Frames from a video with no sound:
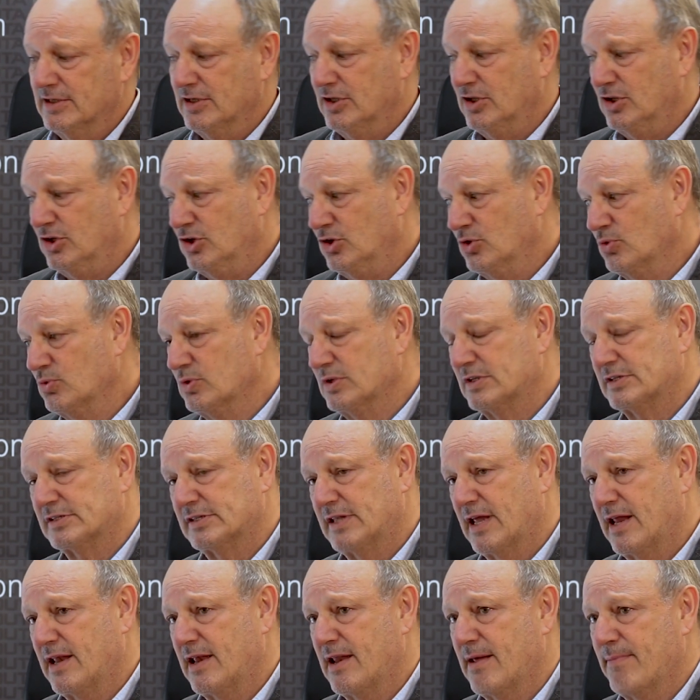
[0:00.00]
you would
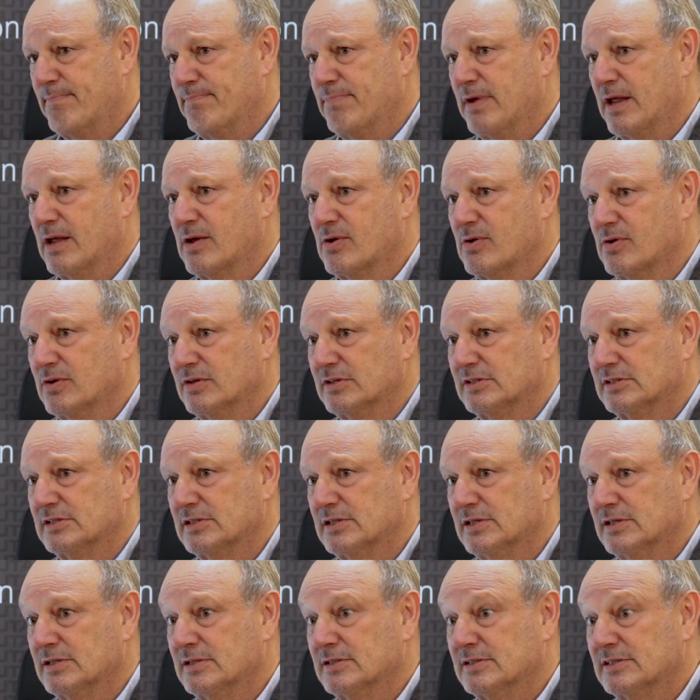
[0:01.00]
stand up because
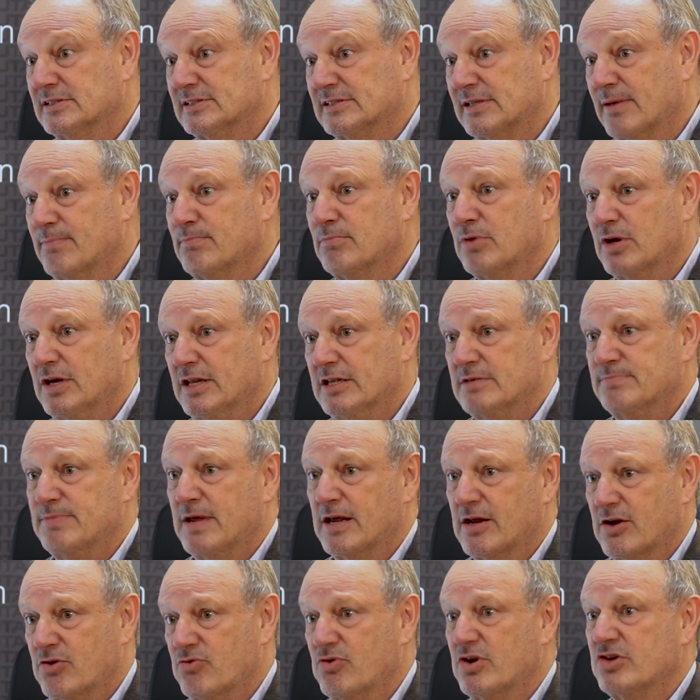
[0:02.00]
somebody's
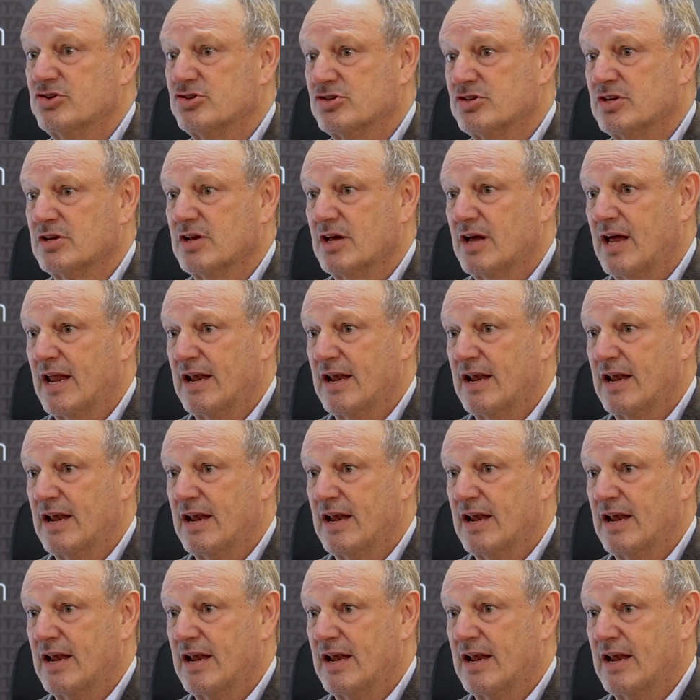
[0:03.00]
being enriched